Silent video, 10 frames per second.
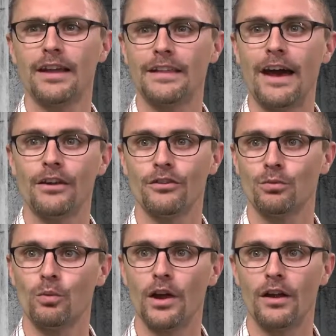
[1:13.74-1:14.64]
like that
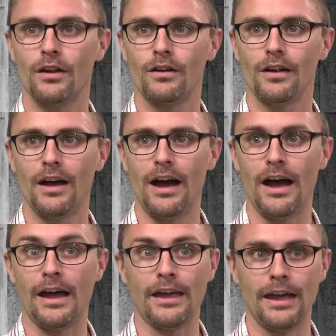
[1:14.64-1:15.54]
is where
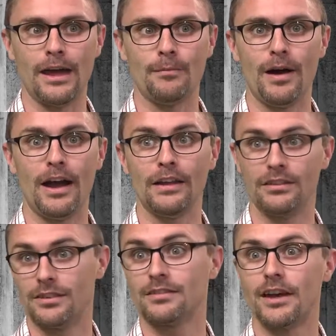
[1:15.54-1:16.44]
I am highly
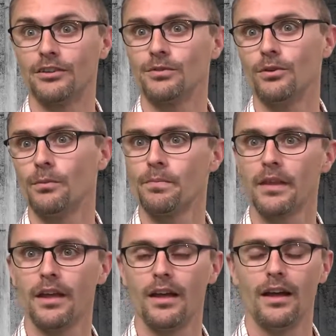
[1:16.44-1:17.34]
successful.
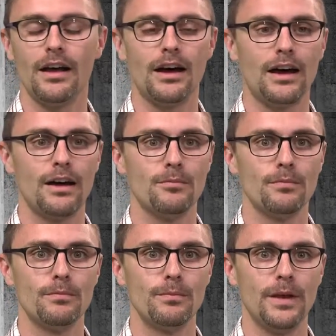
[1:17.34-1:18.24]

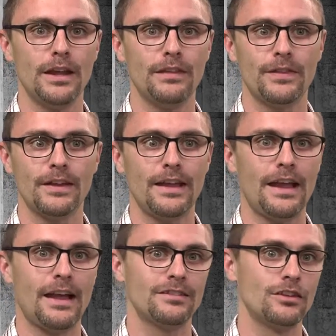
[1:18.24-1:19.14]
Anything that
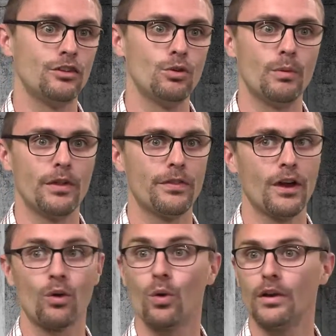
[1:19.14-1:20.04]
has to do with
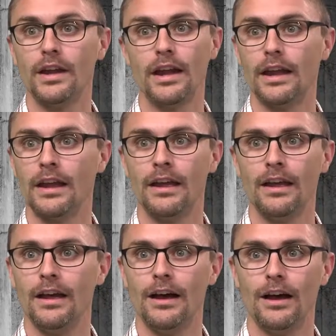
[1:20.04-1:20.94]
coordinating,
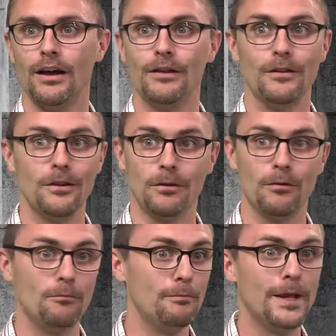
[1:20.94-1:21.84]

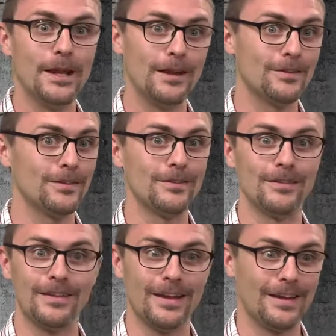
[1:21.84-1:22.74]
meetings
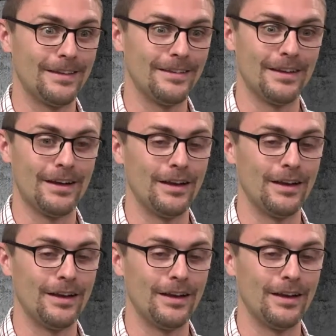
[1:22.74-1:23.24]
and